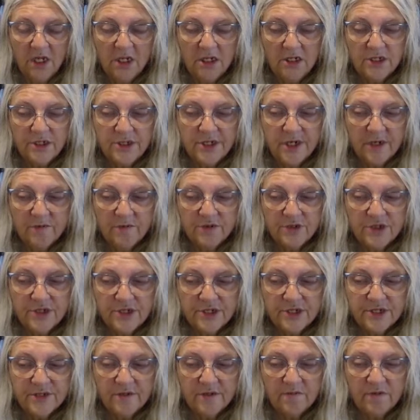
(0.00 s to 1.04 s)

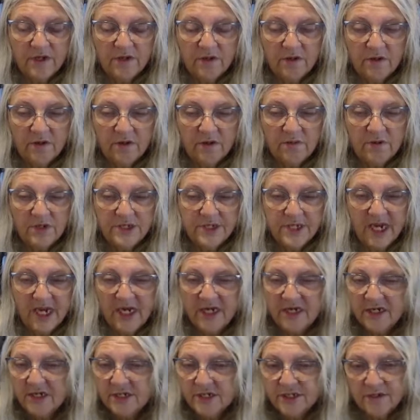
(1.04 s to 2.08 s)
interpreted something that we
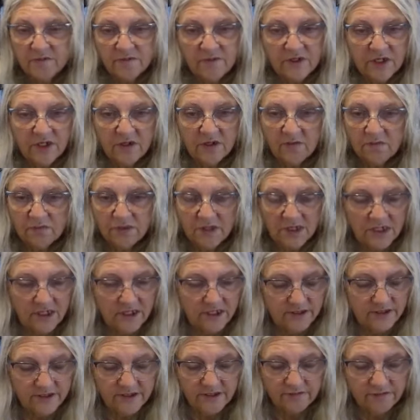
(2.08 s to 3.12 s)
said as something
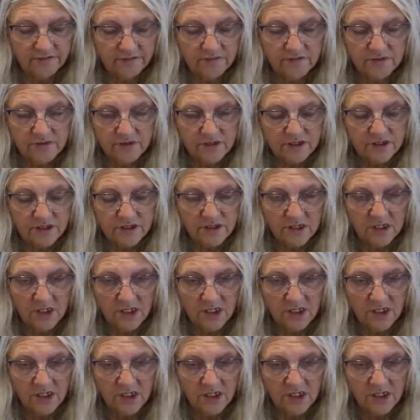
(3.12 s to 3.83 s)
completely different.